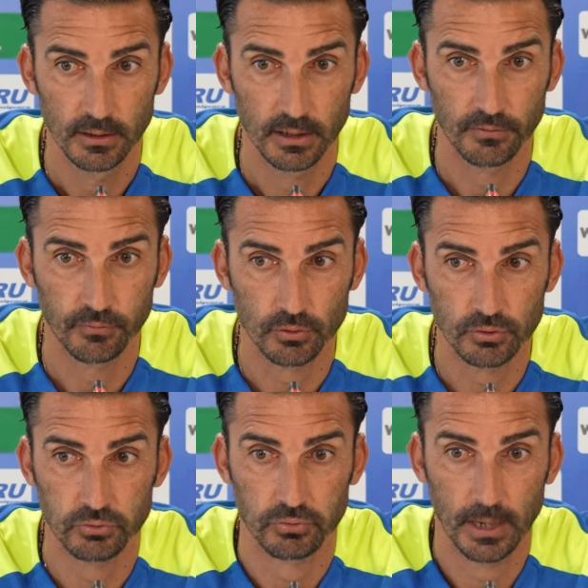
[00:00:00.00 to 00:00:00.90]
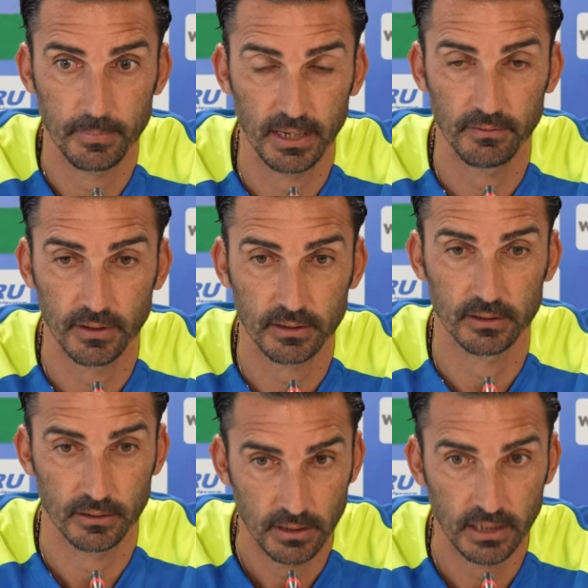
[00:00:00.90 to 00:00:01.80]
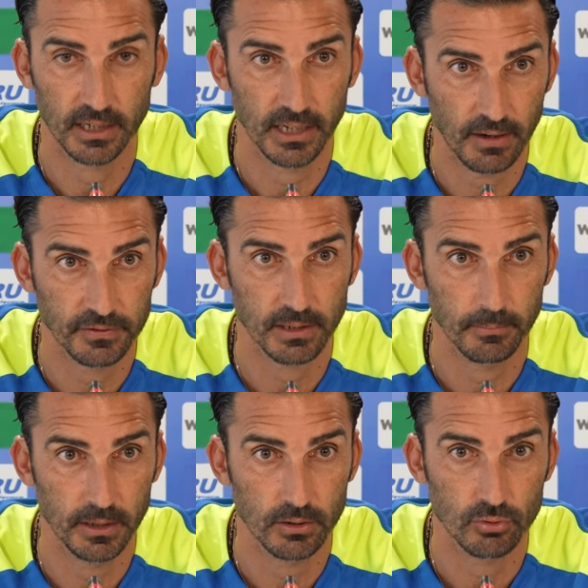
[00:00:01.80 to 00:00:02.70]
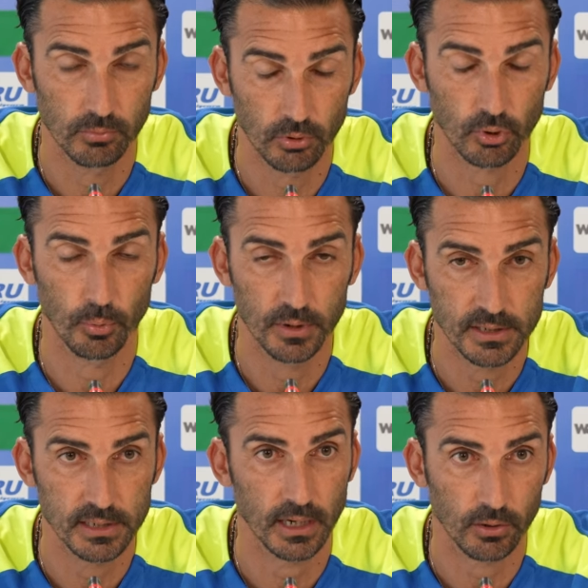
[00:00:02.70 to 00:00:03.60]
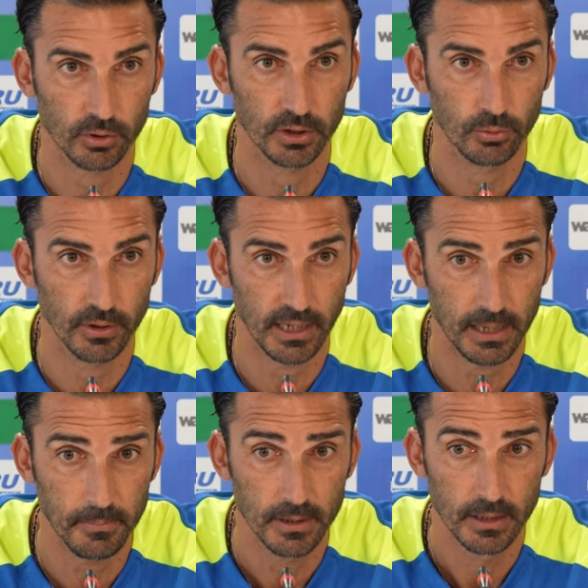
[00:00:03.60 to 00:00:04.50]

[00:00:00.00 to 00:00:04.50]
And for I believe that he can have some minutes tomorrow. We'll see according to the game.